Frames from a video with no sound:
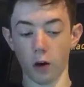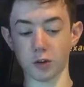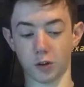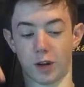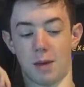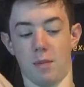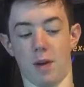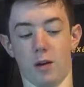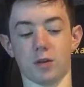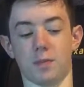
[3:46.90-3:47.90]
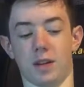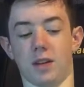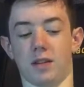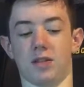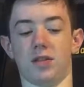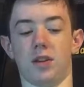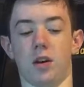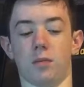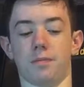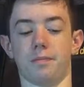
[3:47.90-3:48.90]
also came about because,
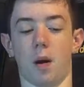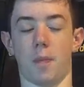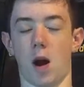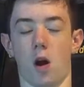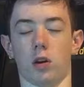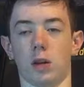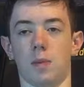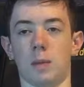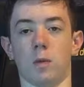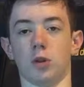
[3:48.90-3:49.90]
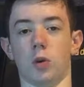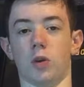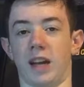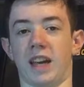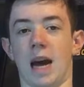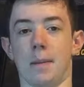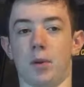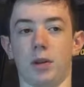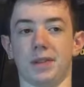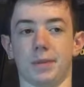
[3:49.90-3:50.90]
apparently people don't like
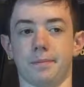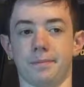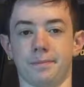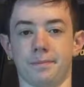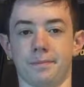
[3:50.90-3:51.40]
capitalism.